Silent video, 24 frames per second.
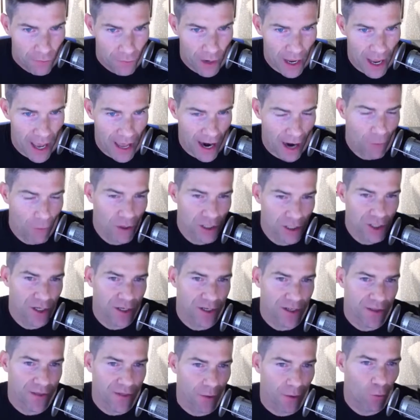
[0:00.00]
And I want you
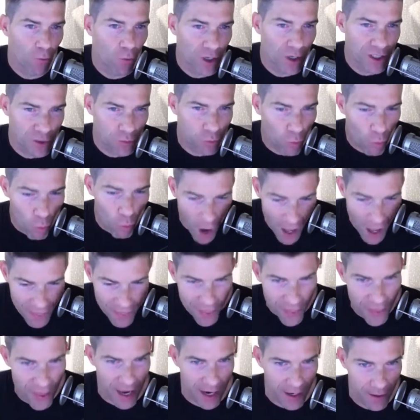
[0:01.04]
to think, what's one
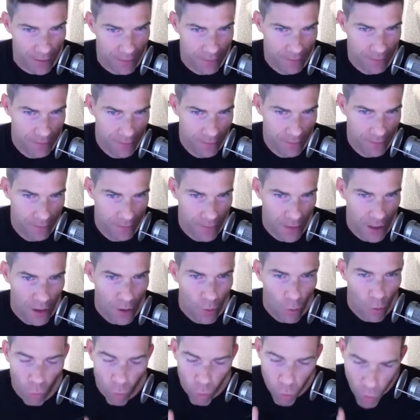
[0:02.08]
thing
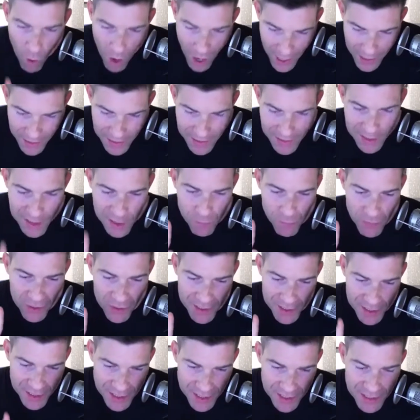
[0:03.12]
one
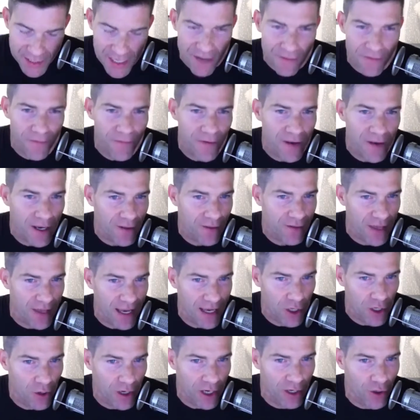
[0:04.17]
specific
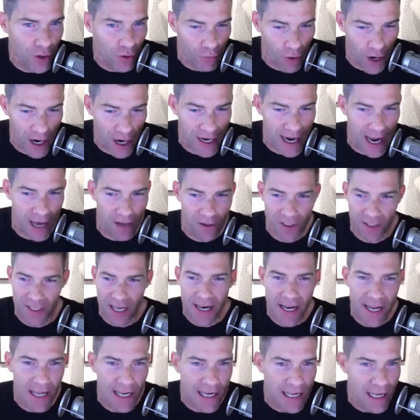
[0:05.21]
thing you can do right now,
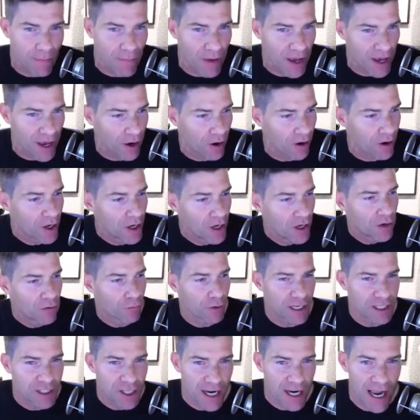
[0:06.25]
sending an email,
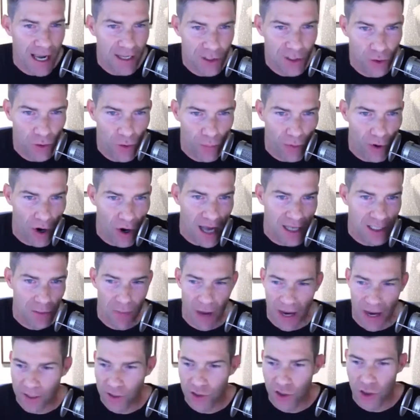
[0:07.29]
reaching out to a
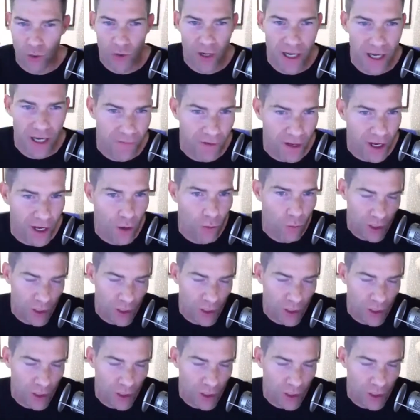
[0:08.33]
prospect, doing a video.